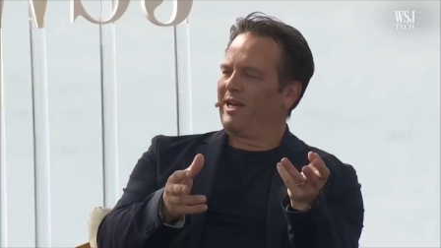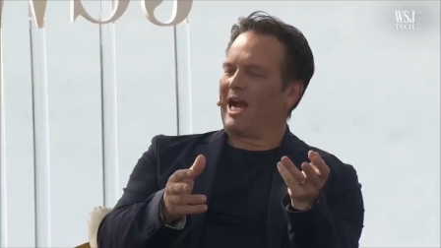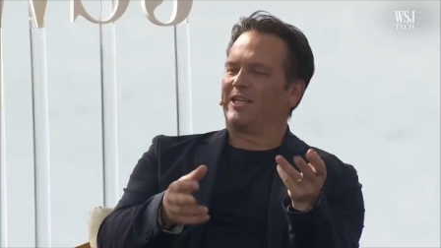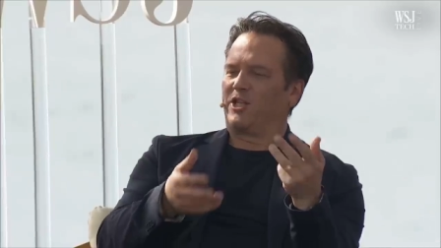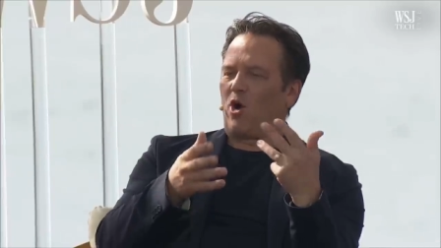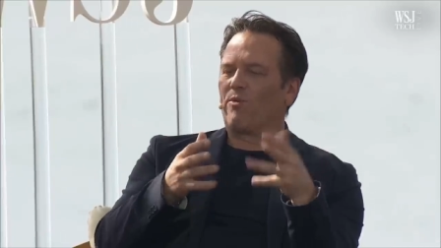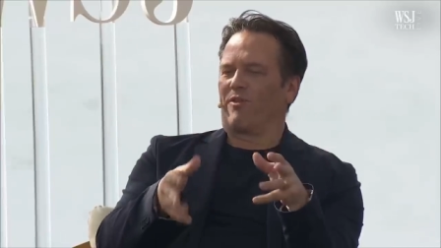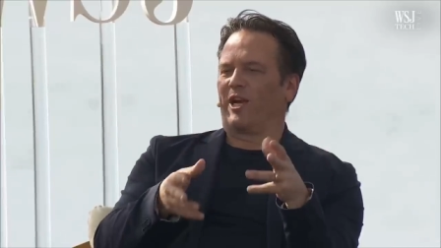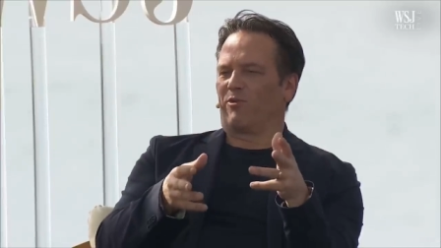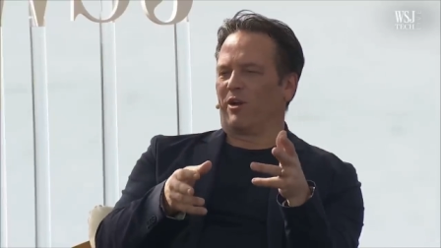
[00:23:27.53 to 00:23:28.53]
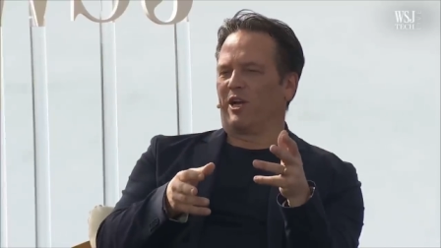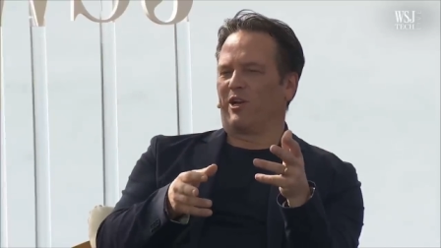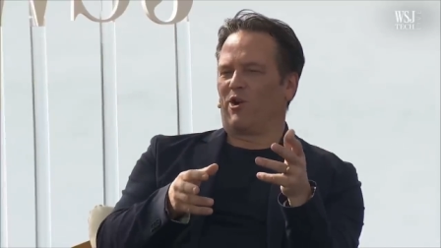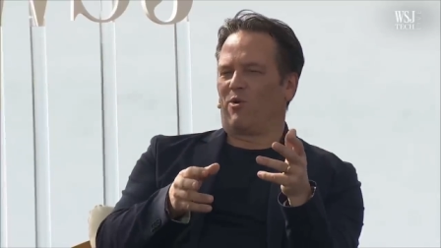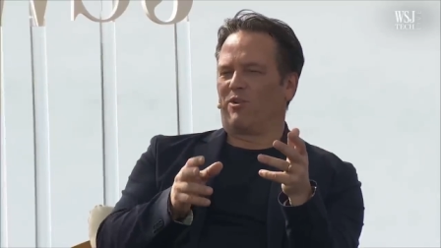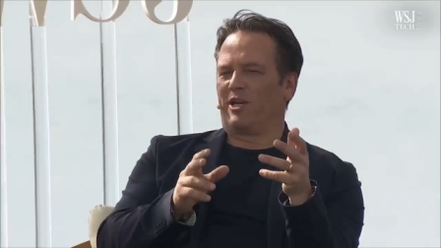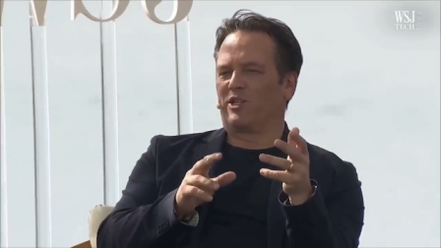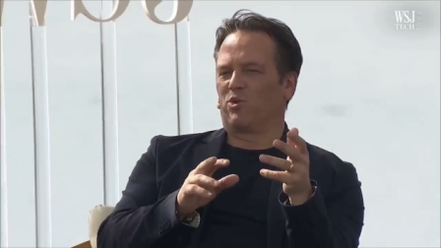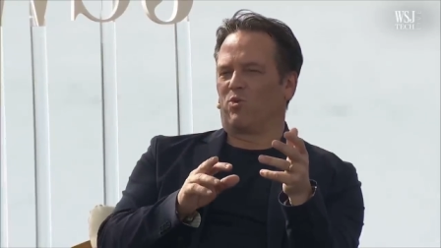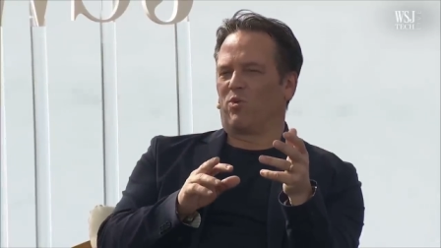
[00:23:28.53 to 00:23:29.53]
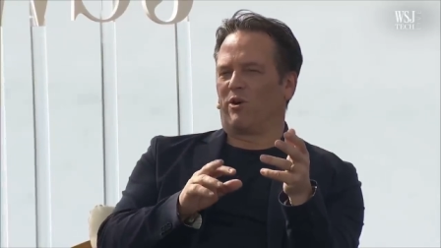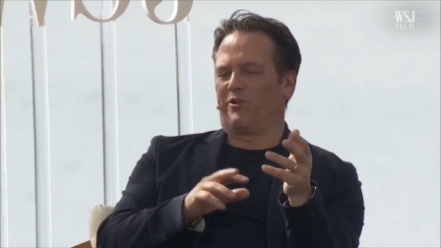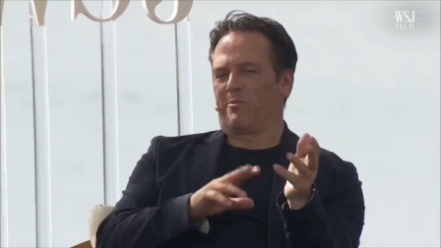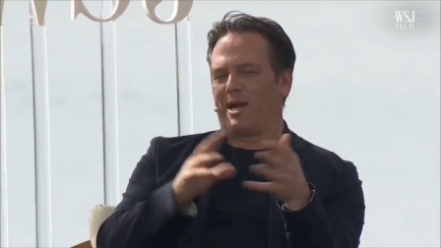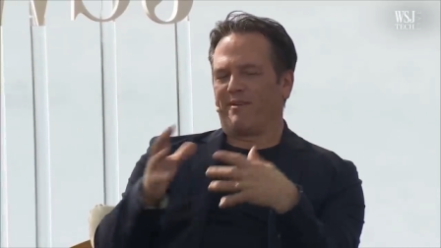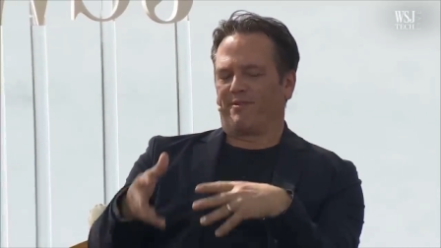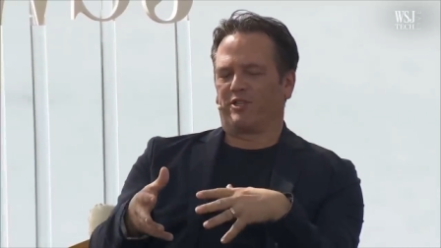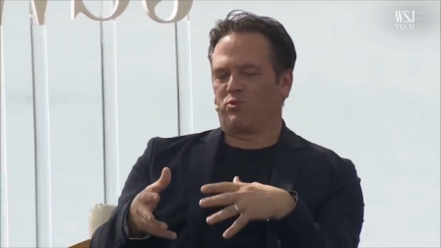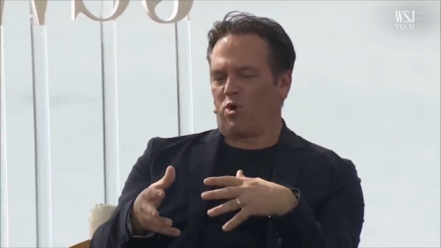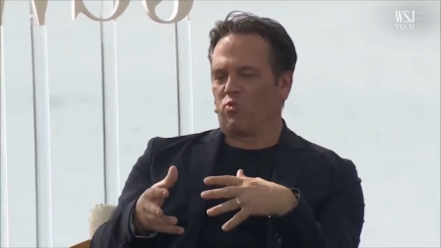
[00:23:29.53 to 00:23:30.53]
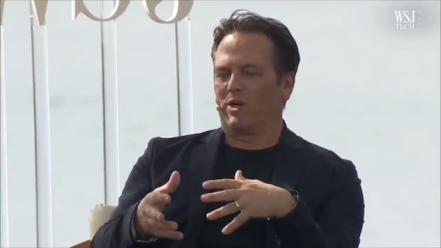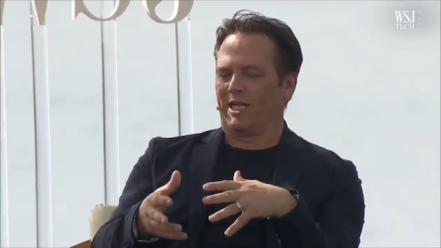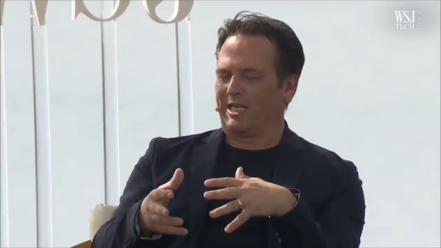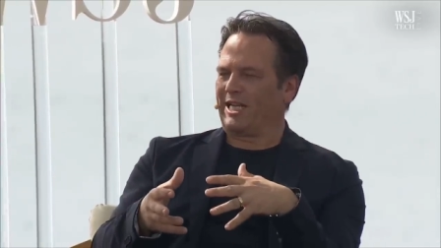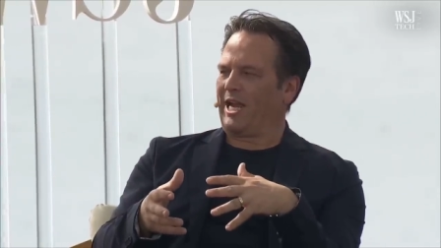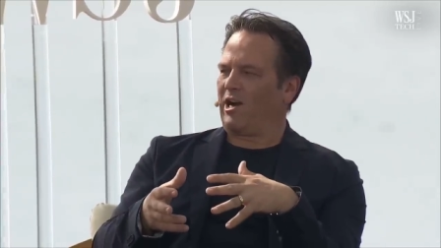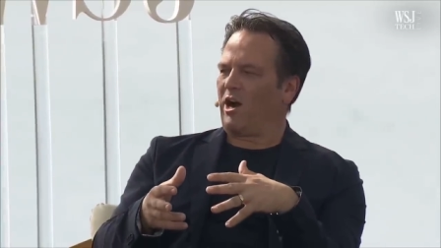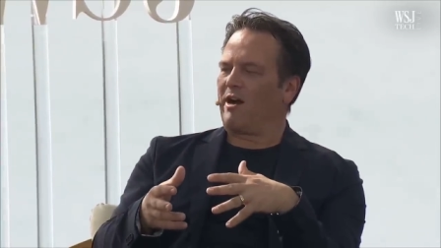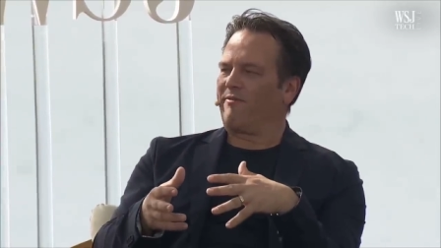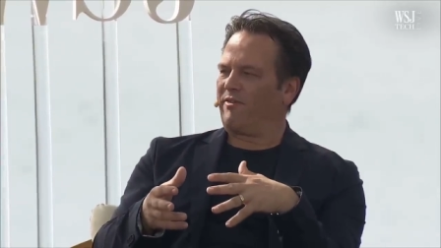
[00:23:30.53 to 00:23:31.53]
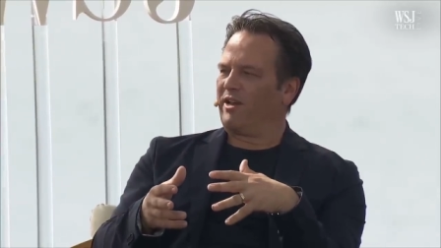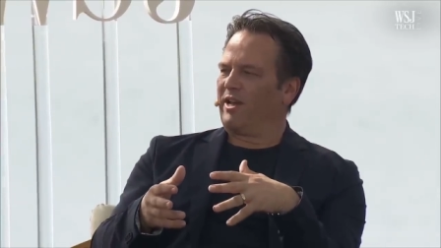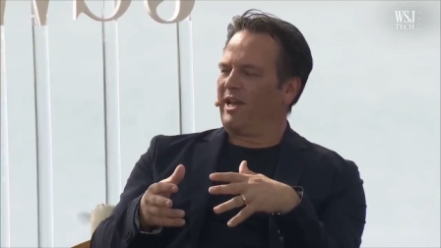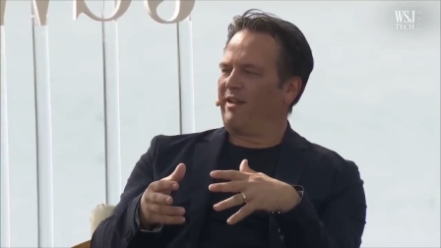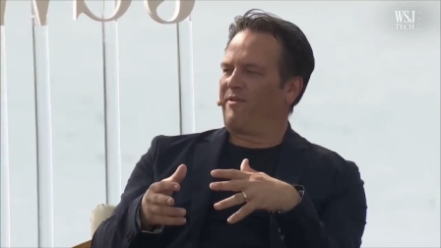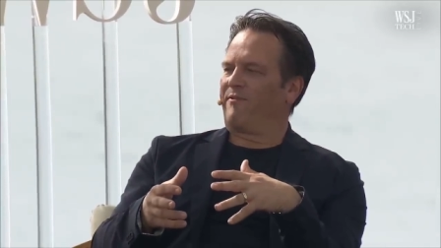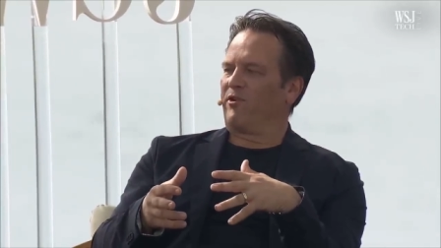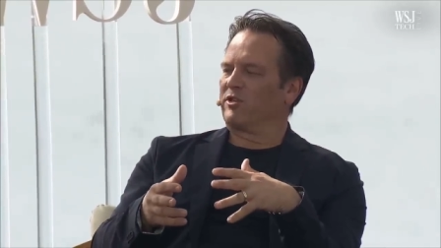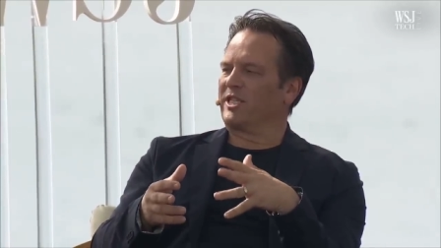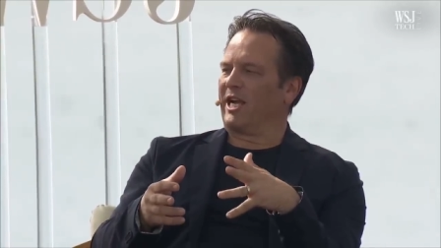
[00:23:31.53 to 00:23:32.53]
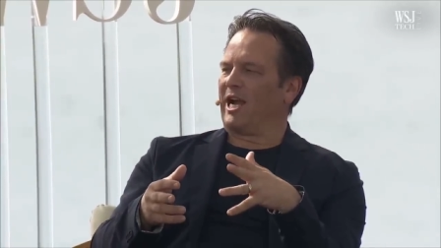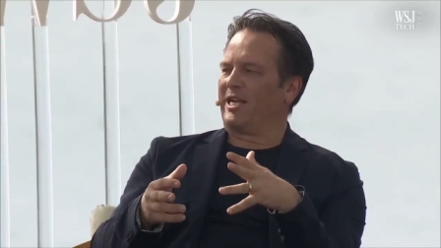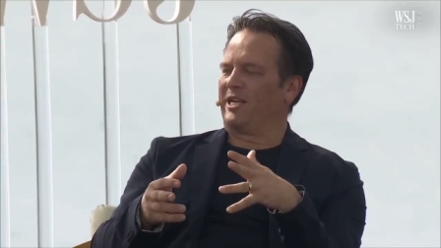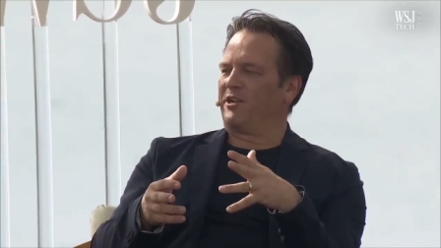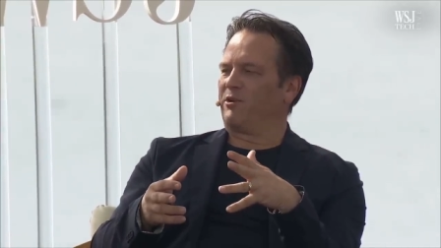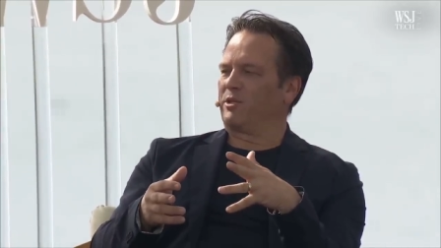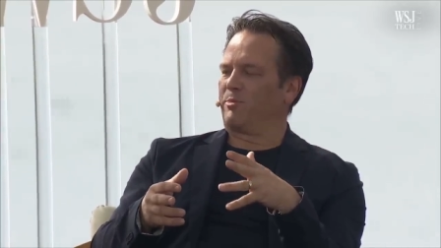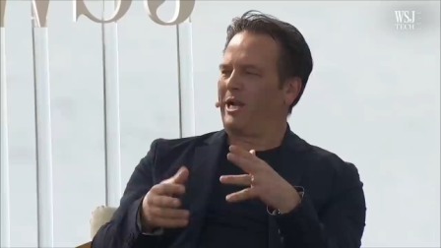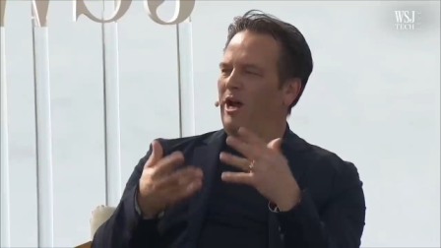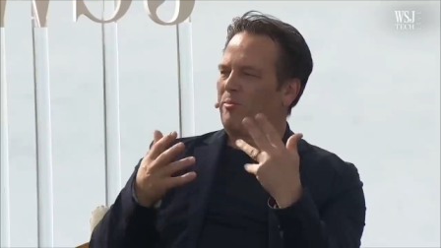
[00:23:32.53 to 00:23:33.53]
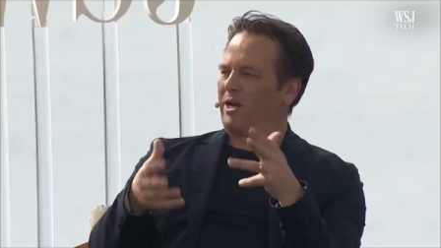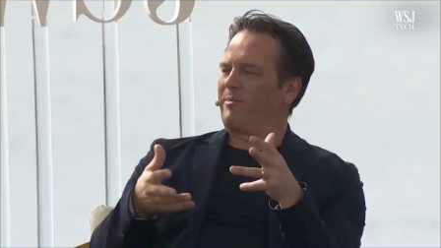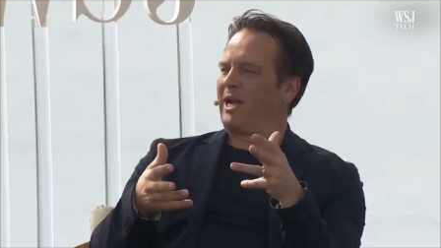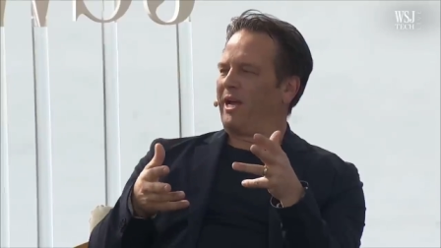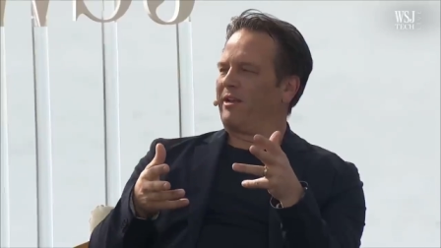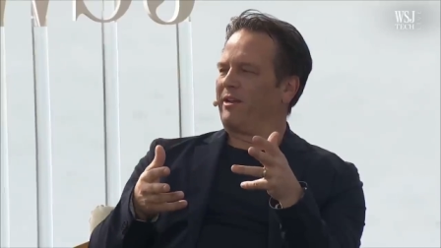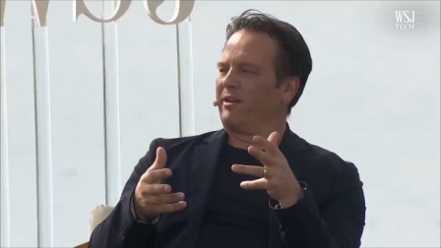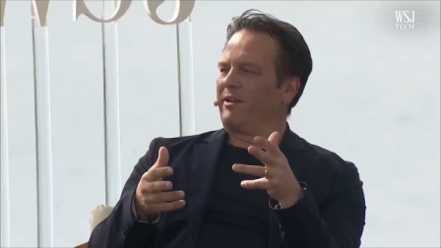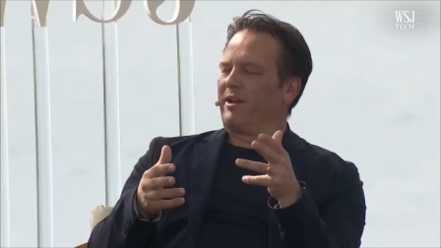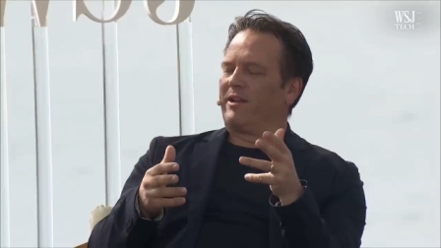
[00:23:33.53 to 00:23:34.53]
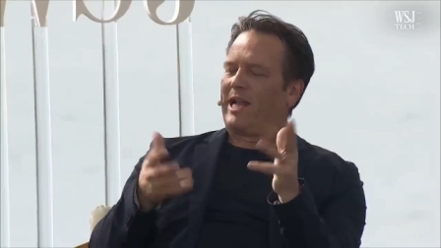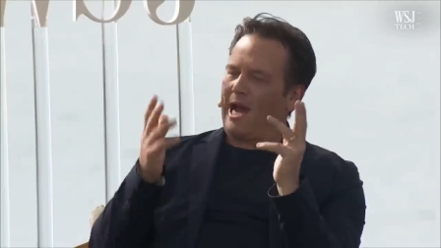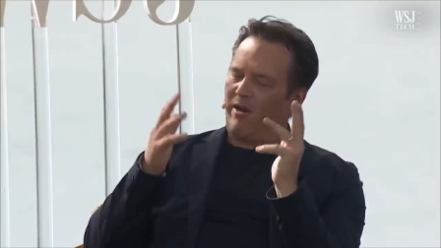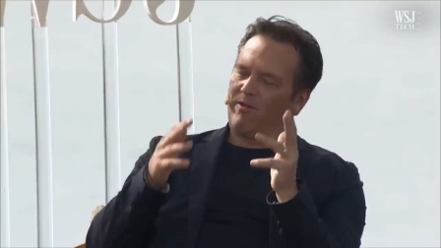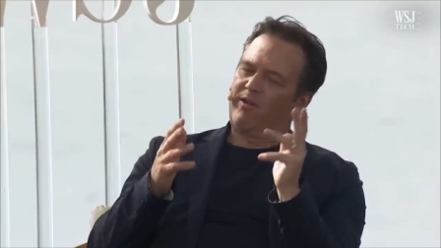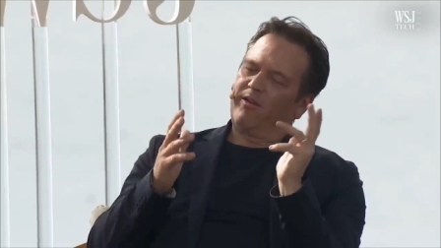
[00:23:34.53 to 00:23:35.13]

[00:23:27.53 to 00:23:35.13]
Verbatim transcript: I don't think we're going to go into a world or metaverse won't really take off if the first thing I need to do is put a helmet on my head. Now,